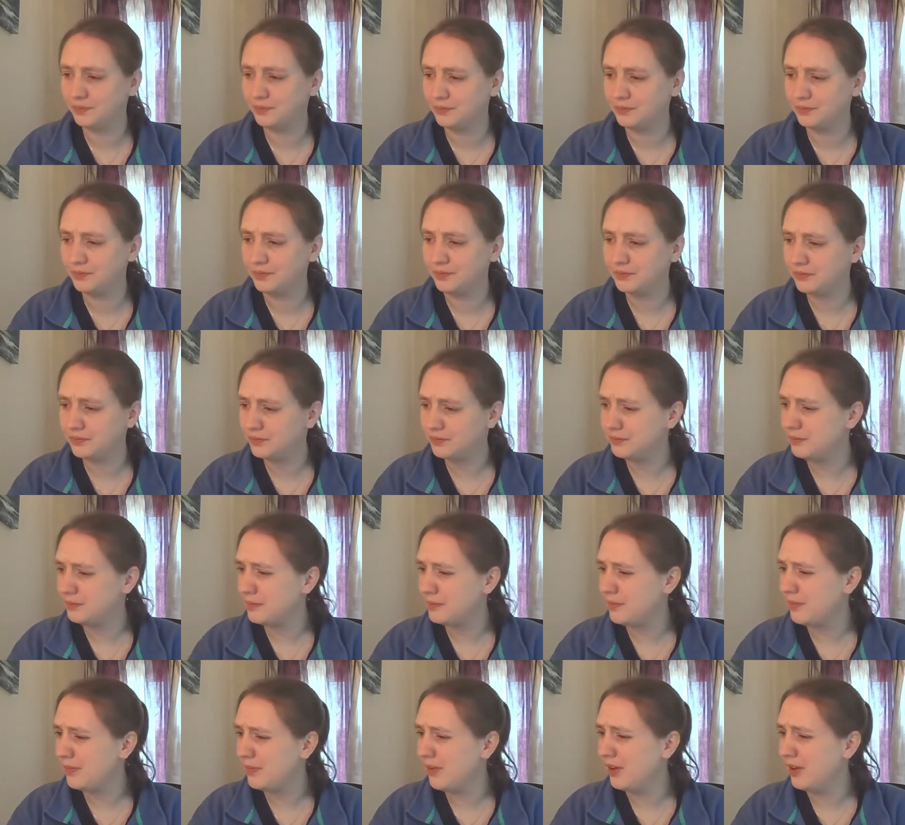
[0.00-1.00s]

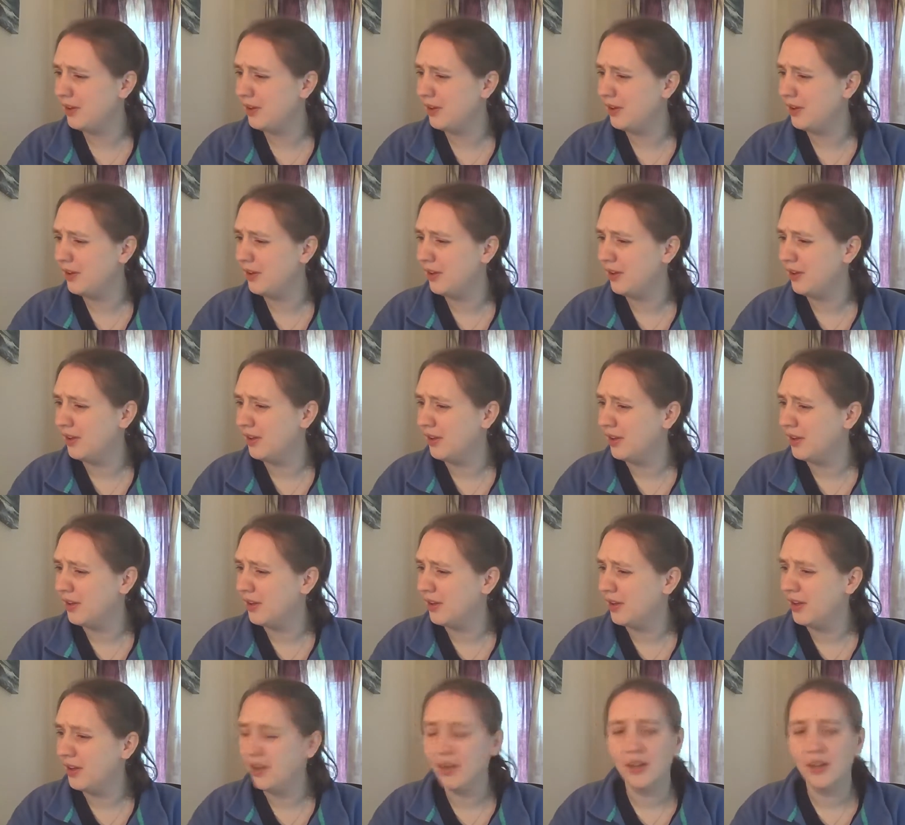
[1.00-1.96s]
No one is speaking in this clip.